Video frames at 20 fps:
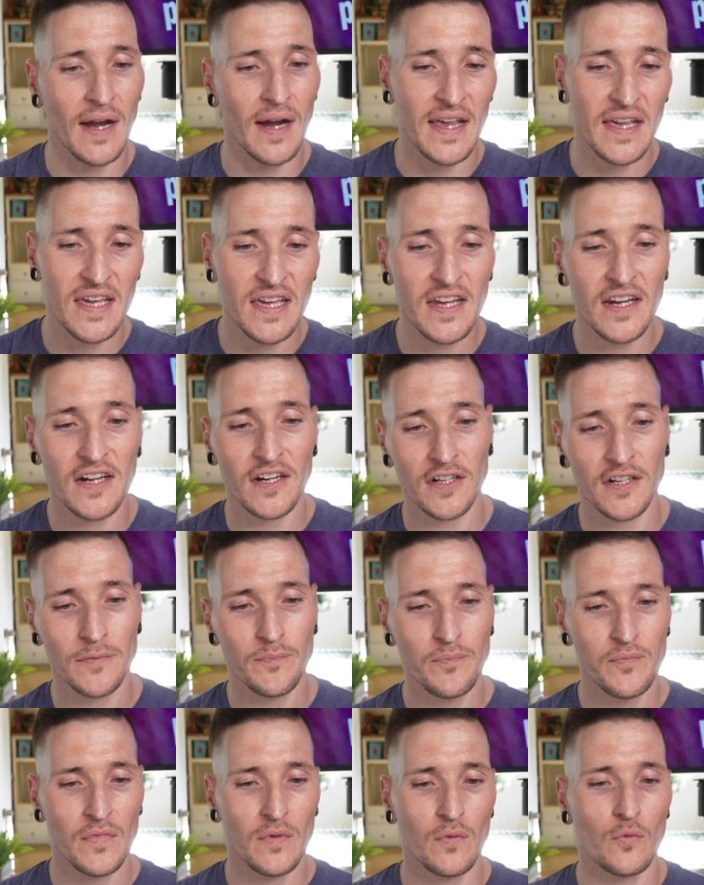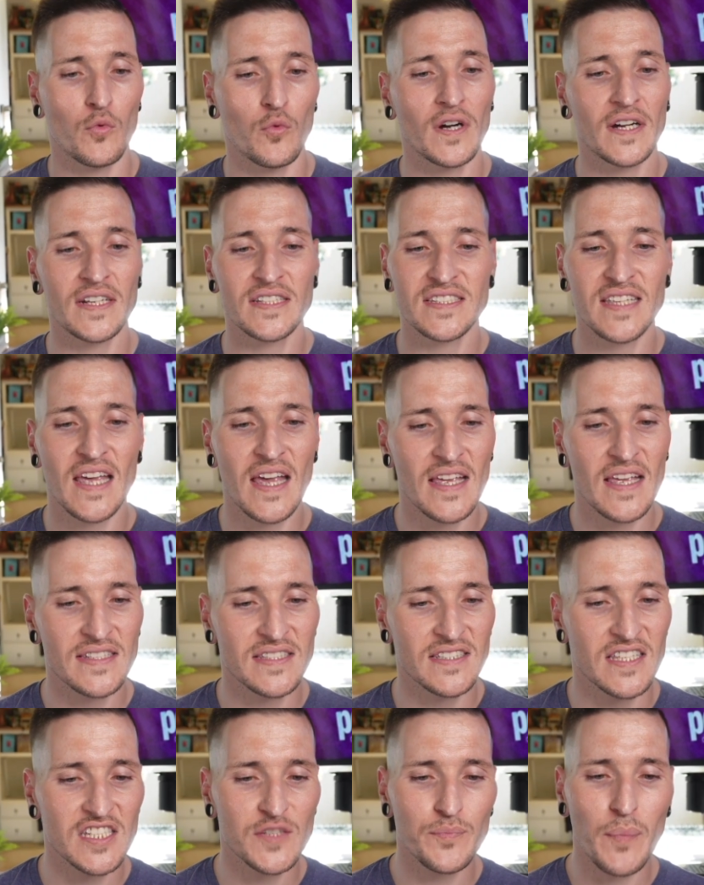right here, where it says,
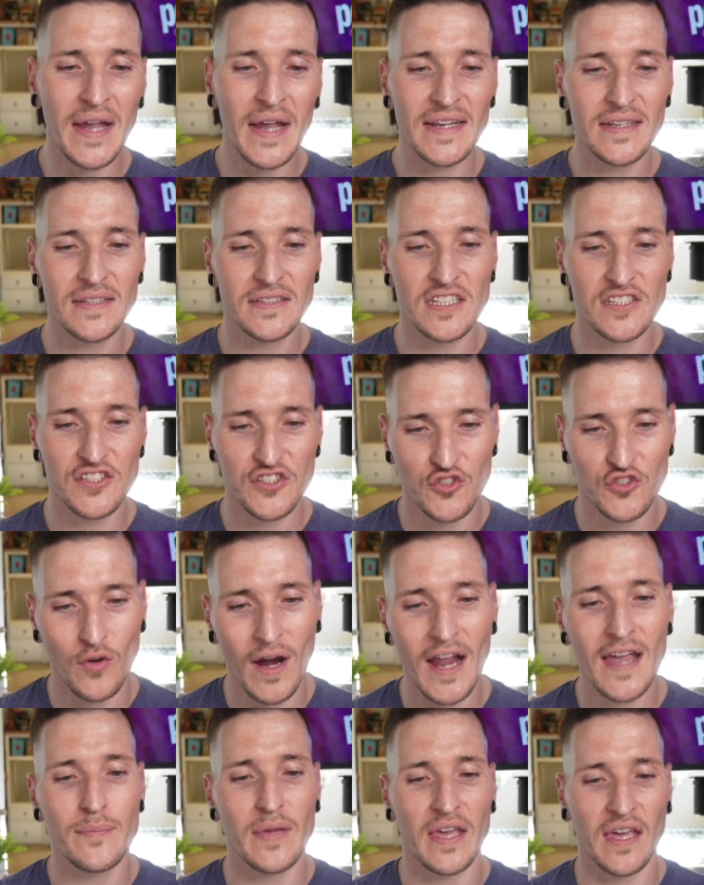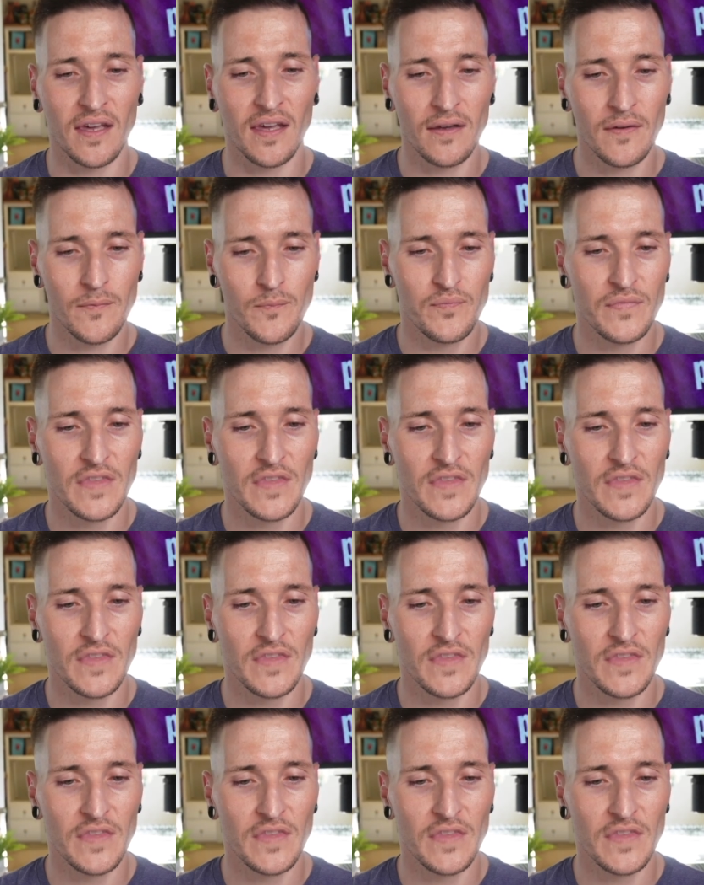despite describing